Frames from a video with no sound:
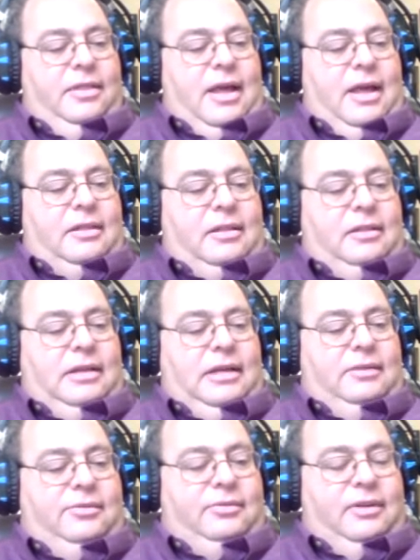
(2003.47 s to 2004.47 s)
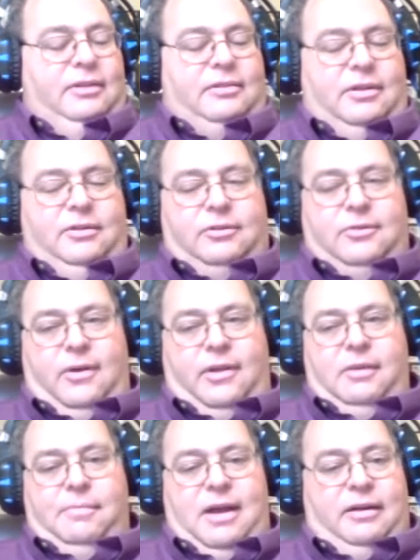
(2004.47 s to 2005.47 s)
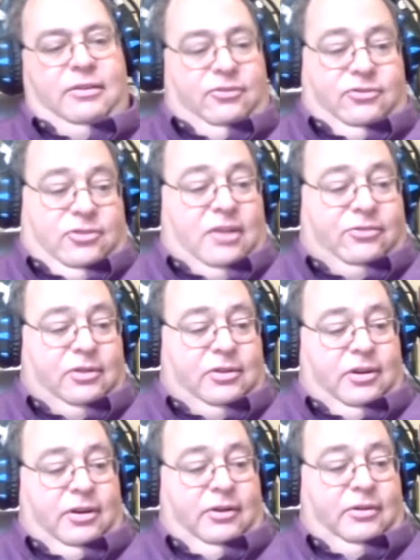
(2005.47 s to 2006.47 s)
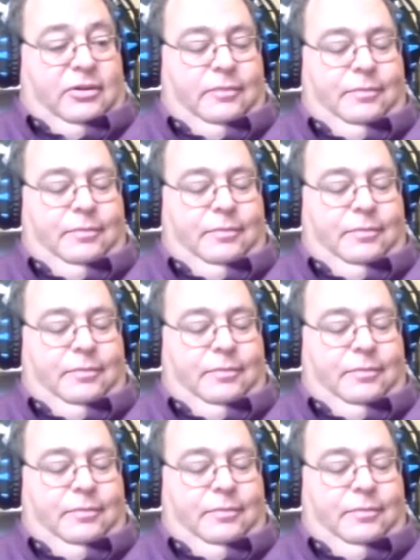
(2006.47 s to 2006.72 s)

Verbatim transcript: time to concoct some story.